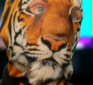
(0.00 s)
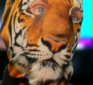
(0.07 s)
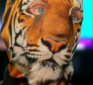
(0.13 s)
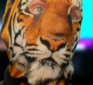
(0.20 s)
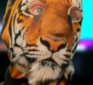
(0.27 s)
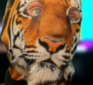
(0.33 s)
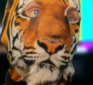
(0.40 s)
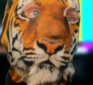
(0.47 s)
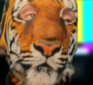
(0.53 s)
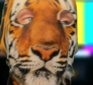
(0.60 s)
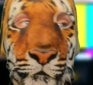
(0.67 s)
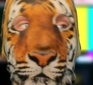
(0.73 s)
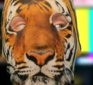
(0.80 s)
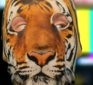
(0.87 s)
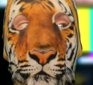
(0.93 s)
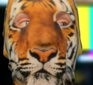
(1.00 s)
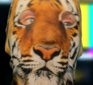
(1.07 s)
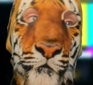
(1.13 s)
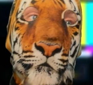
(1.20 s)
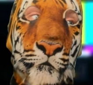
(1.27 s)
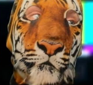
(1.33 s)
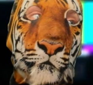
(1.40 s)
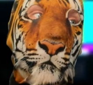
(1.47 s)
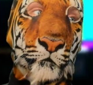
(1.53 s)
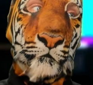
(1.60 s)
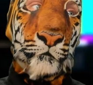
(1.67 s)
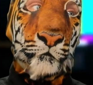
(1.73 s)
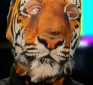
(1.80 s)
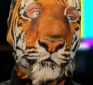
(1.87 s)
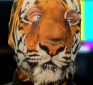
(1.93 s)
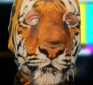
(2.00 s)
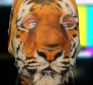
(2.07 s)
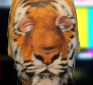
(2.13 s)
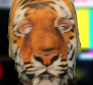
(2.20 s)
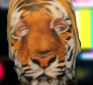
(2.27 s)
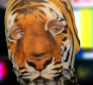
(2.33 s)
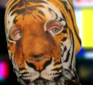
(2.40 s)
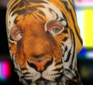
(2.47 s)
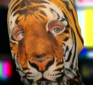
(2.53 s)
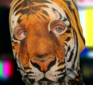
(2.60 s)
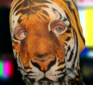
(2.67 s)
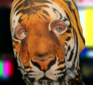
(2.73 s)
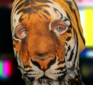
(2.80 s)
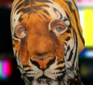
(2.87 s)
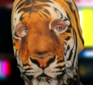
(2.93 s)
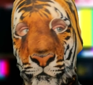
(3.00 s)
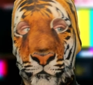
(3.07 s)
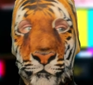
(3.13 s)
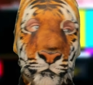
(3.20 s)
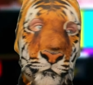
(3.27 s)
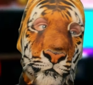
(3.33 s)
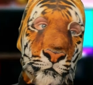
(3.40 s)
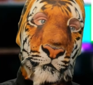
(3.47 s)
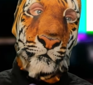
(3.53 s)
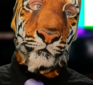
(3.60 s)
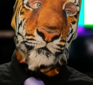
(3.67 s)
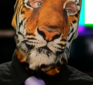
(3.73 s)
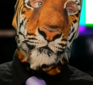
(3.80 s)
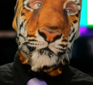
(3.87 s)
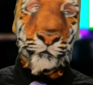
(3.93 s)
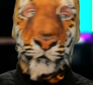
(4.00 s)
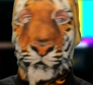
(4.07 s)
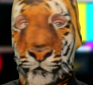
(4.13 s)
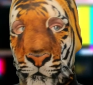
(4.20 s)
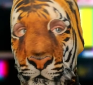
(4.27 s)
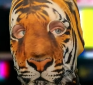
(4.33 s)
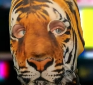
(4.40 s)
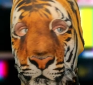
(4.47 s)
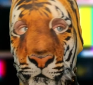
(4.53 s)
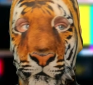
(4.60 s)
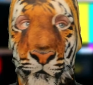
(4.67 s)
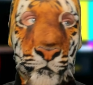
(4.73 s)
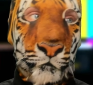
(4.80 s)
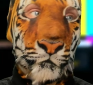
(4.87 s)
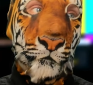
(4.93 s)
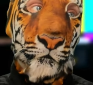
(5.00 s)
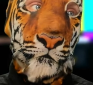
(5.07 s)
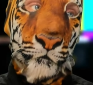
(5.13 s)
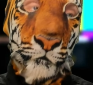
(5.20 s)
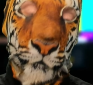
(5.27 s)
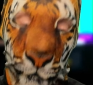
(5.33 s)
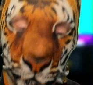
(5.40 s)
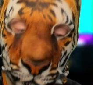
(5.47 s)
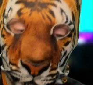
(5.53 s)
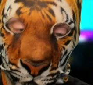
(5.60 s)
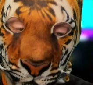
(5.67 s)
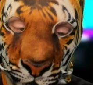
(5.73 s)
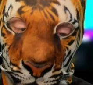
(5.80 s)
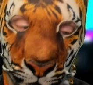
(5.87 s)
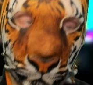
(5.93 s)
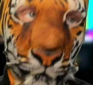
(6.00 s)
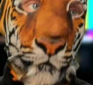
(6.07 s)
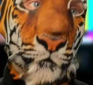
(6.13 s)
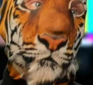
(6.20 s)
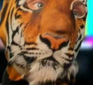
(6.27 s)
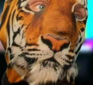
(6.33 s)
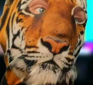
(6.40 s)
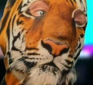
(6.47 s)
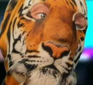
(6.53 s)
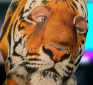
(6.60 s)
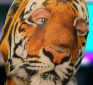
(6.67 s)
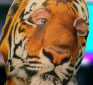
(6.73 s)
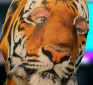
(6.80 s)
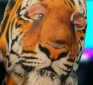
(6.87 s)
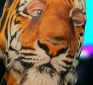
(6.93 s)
So there's a 6% decline. Why? Well, they're releasing. Catch and release. It's like fishing. All